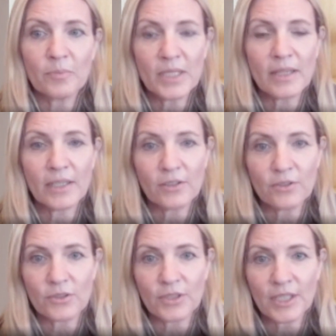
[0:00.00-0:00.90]
meet that
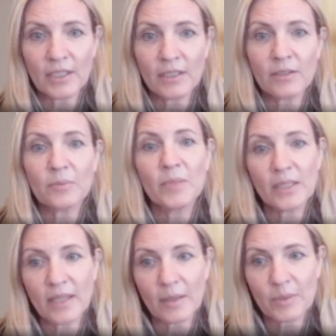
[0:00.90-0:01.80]
user need,
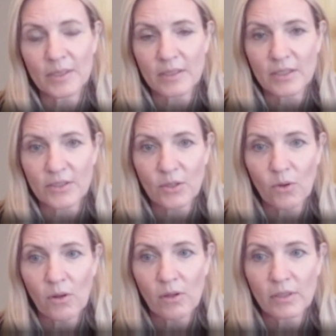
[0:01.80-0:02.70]
meet that business
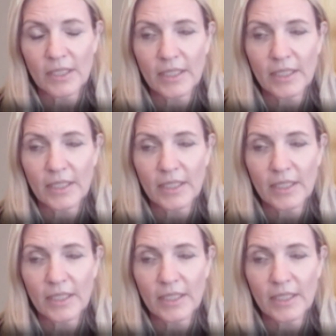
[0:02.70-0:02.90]
goal,